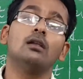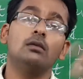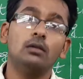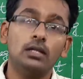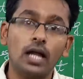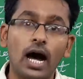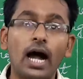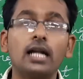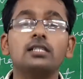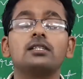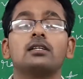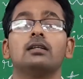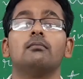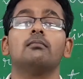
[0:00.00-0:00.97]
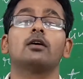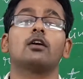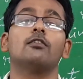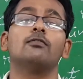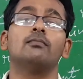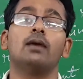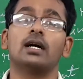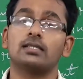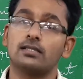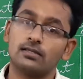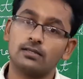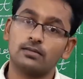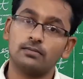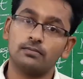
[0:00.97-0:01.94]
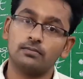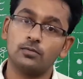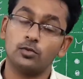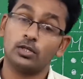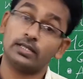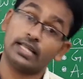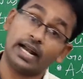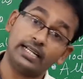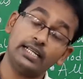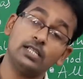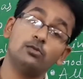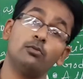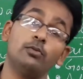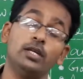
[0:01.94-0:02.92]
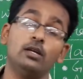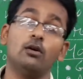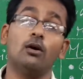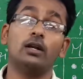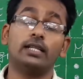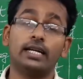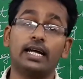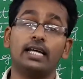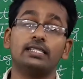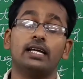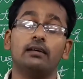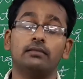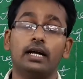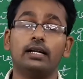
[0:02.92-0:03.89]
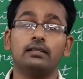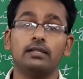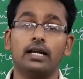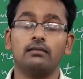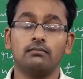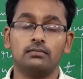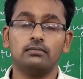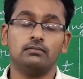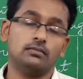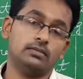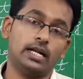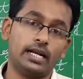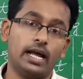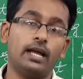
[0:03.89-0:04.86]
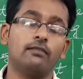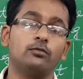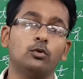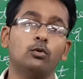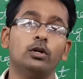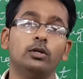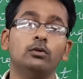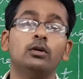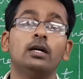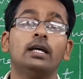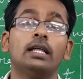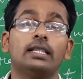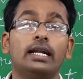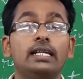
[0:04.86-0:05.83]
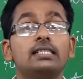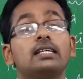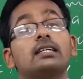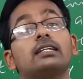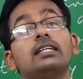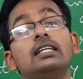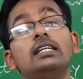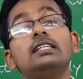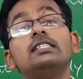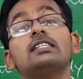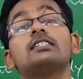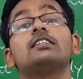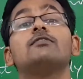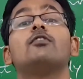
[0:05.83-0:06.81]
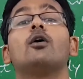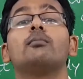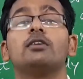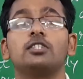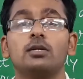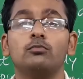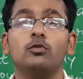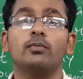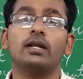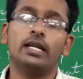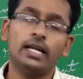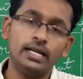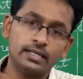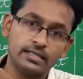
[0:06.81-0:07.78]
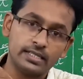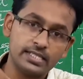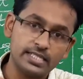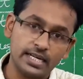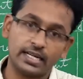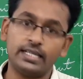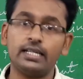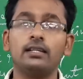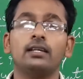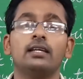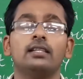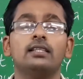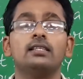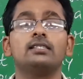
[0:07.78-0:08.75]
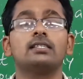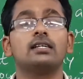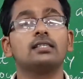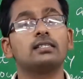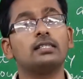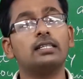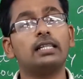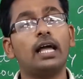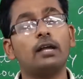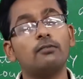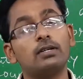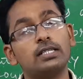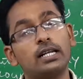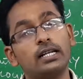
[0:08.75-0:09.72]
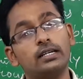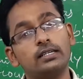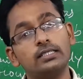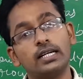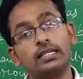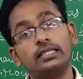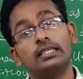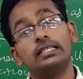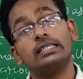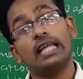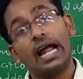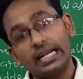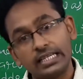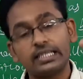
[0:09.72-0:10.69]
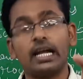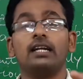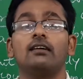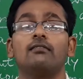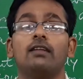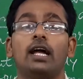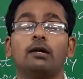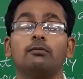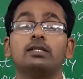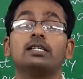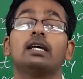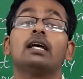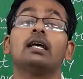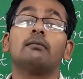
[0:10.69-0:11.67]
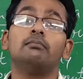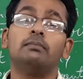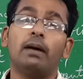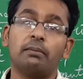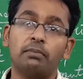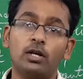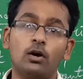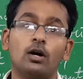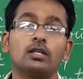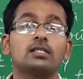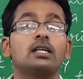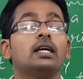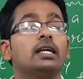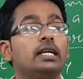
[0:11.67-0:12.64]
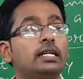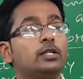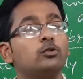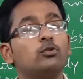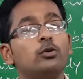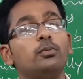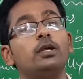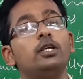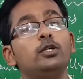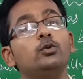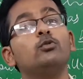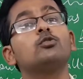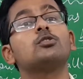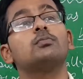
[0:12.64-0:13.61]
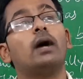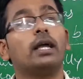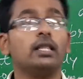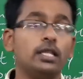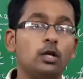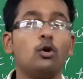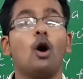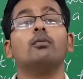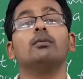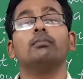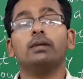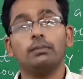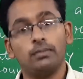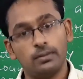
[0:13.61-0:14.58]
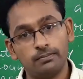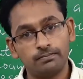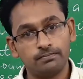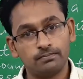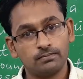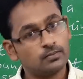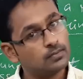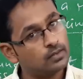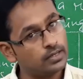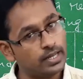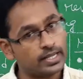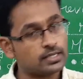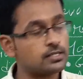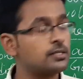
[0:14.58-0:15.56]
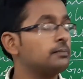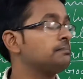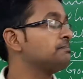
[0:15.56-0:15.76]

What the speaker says: large number of masses. So that is we call that I have told you, that is a religious reformation movement. It rejected the Sanskrit language and it rejected that kind of language because it could be used by the common people. Next,